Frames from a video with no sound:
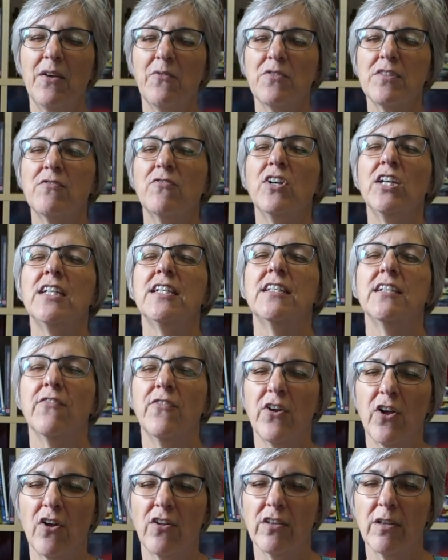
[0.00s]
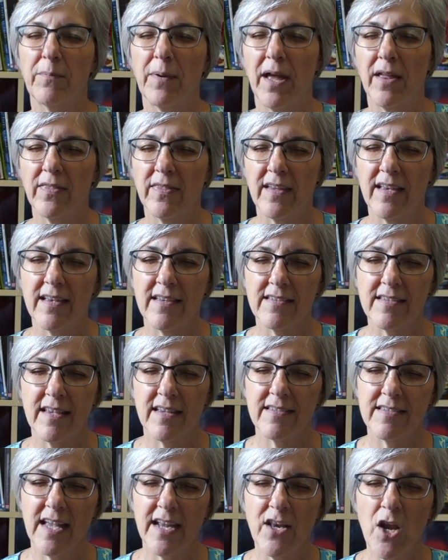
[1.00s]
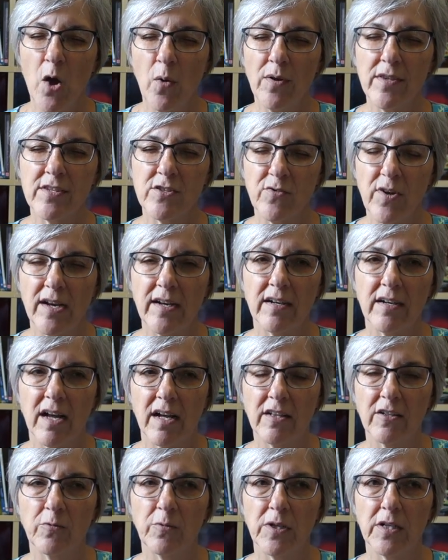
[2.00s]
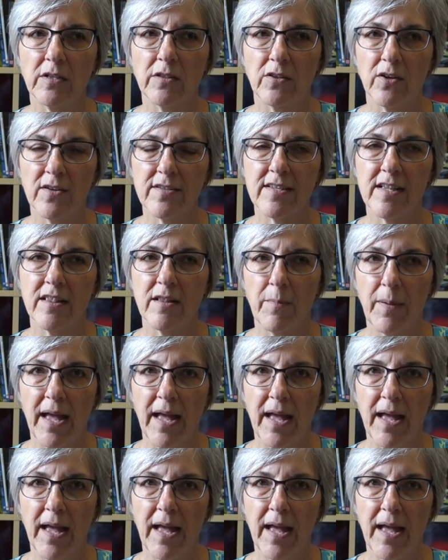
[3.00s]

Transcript: was very difficult about this is I know what stranded colorwork looks on the